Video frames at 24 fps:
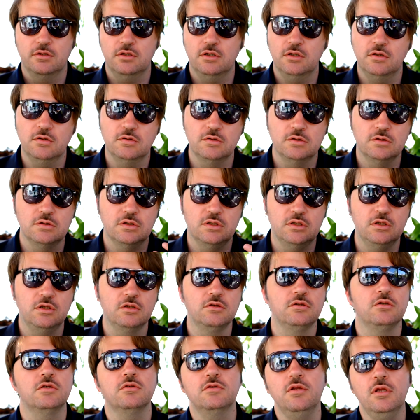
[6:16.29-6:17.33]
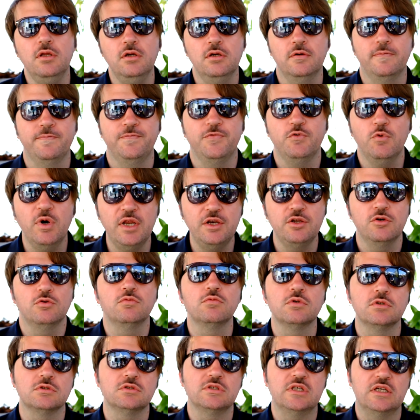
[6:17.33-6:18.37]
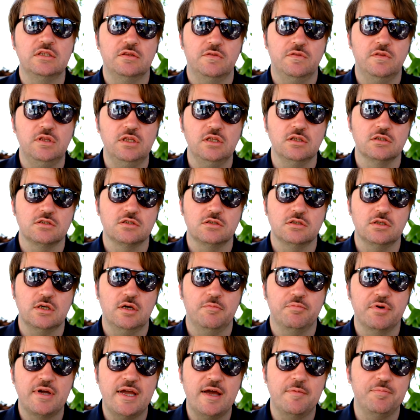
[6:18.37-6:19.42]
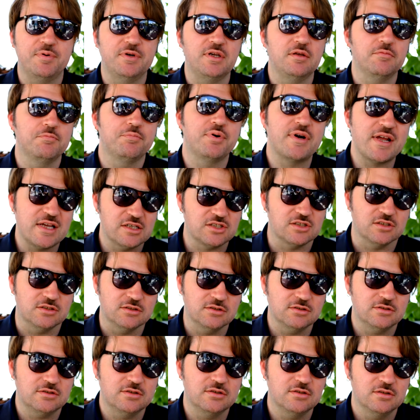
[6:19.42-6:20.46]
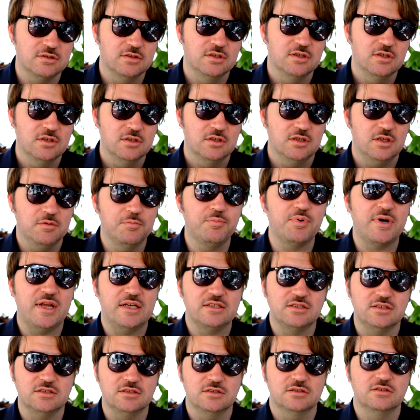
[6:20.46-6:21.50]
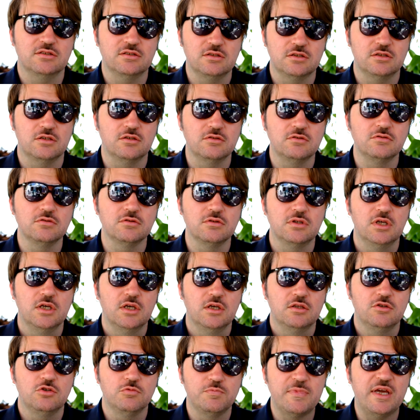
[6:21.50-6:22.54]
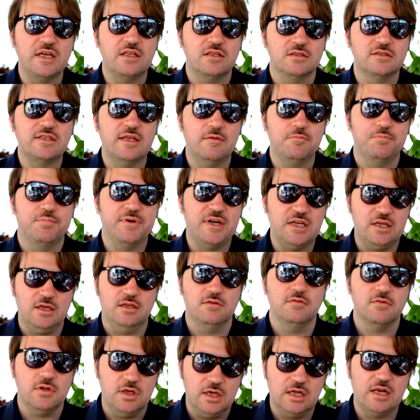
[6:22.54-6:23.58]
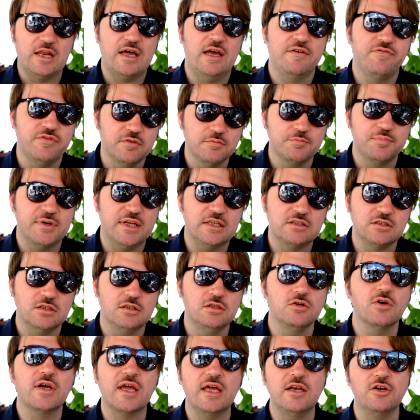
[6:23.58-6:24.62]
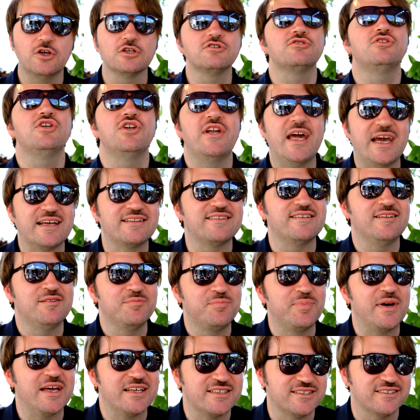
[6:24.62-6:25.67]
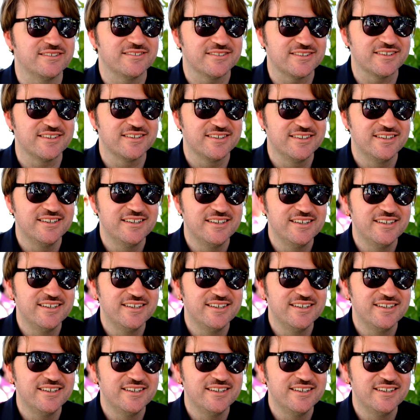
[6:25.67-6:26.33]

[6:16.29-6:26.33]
No, you don't. When you want that things happen in present, you know, to make them alive in present, you cannot direct in present,